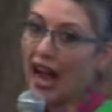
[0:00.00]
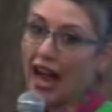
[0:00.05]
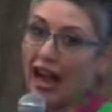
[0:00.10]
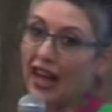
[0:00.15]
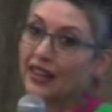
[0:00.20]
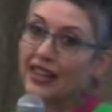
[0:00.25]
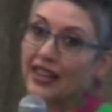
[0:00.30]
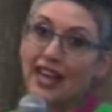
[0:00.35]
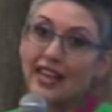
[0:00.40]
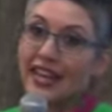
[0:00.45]
Uh,
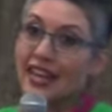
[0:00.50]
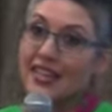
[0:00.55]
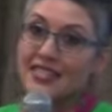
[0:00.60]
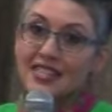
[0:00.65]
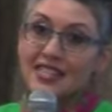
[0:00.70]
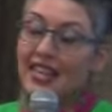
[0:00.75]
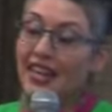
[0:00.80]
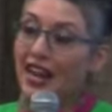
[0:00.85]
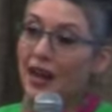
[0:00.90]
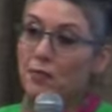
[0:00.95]
like I
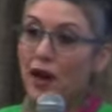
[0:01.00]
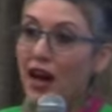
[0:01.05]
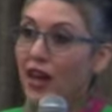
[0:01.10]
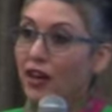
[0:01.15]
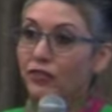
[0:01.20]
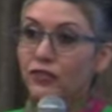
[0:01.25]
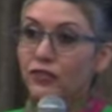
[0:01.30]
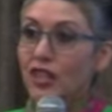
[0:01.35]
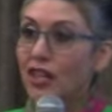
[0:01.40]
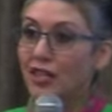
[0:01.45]
said, I'm
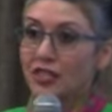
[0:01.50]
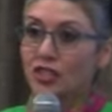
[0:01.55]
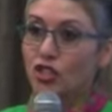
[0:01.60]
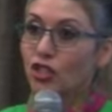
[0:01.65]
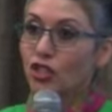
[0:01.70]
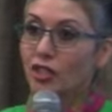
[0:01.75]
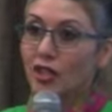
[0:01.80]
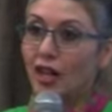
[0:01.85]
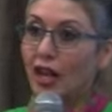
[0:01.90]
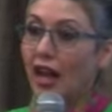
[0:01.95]
out of
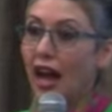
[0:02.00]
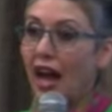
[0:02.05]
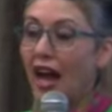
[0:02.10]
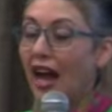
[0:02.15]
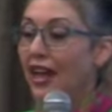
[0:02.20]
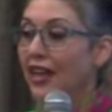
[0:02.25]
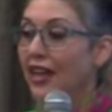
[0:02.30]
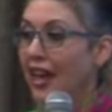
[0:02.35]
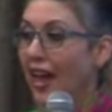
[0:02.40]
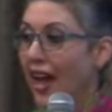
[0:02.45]
touch.
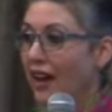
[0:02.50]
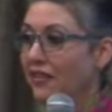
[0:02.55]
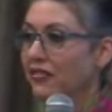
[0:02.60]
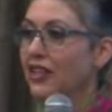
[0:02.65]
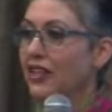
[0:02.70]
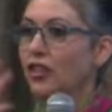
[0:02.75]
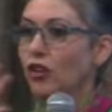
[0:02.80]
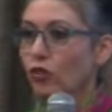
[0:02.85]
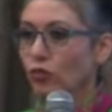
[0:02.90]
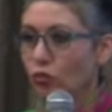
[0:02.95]
I
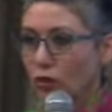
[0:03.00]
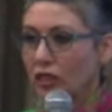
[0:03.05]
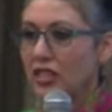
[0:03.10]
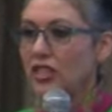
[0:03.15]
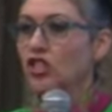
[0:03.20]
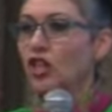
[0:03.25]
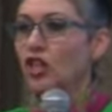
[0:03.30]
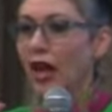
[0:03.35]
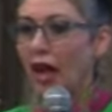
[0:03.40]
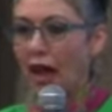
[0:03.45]
haven't
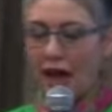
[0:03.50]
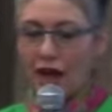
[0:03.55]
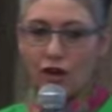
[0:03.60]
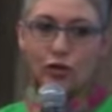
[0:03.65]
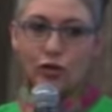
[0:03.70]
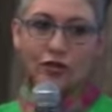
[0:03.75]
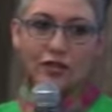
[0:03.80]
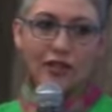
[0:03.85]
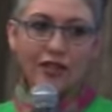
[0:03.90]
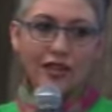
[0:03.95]
reached
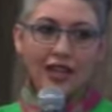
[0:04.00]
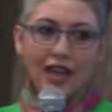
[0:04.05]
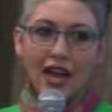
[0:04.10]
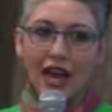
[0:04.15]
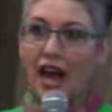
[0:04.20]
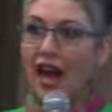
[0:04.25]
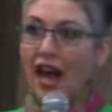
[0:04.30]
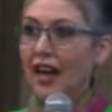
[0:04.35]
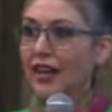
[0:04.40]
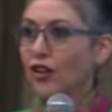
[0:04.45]
out.
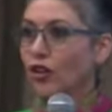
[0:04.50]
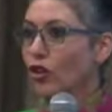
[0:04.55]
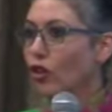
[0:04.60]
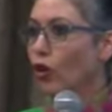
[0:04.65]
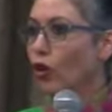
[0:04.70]
I don't